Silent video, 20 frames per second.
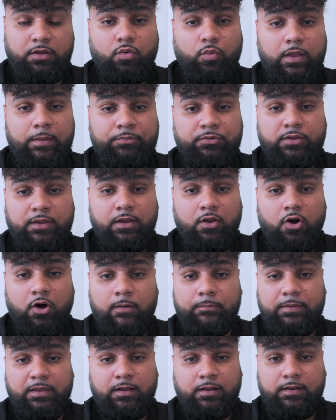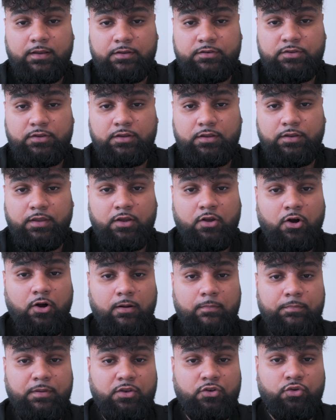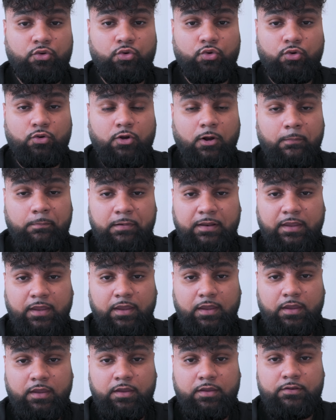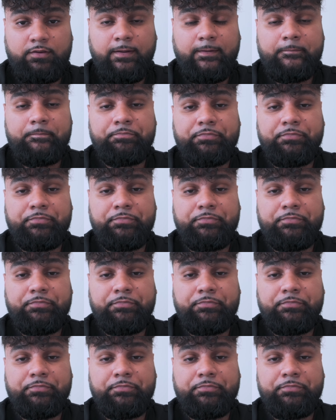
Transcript: The website can't be cluttered, it can't be too complicated.